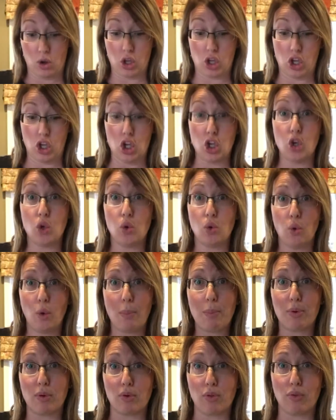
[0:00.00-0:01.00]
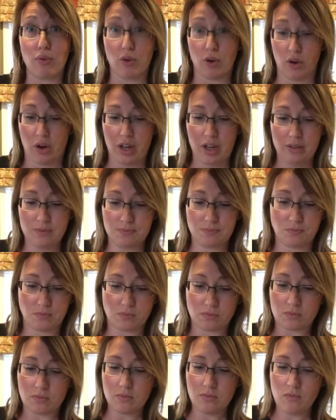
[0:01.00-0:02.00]
you prefer it.
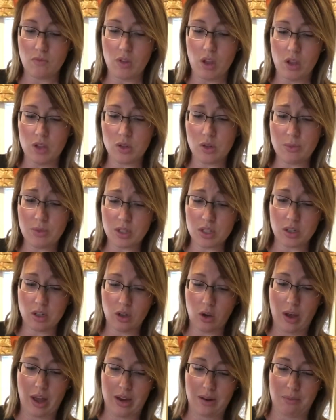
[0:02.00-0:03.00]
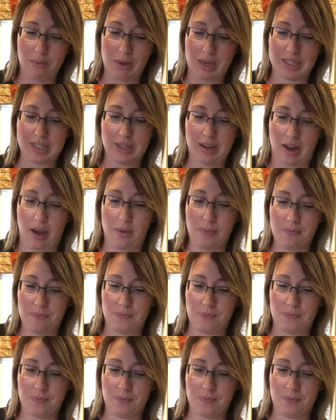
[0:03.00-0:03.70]
So I'm just gonna go ahead and mix it up.